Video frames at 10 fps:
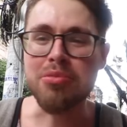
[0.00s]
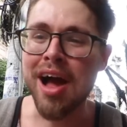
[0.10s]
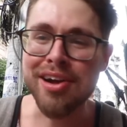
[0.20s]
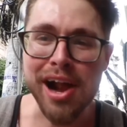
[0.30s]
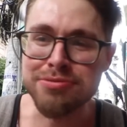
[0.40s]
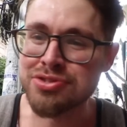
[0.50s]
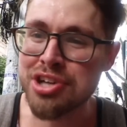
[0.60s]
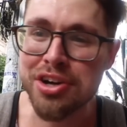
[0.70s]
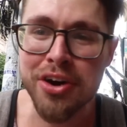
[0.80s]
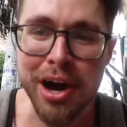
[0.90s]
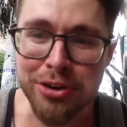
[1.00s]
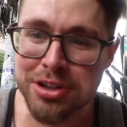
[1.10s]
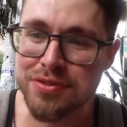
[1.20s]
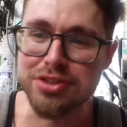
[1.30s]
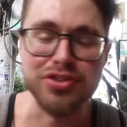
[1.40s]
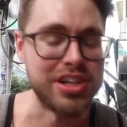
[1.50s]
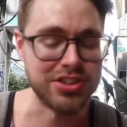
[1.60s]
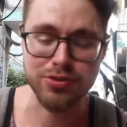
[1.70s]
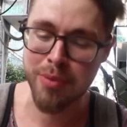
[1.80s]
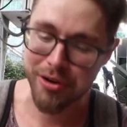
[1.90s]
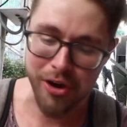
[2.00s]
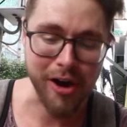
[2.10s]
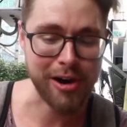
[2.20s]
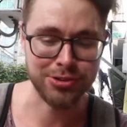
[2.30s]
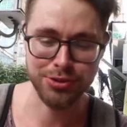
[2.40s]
I can't even tell you how good this is. Oh my gosh.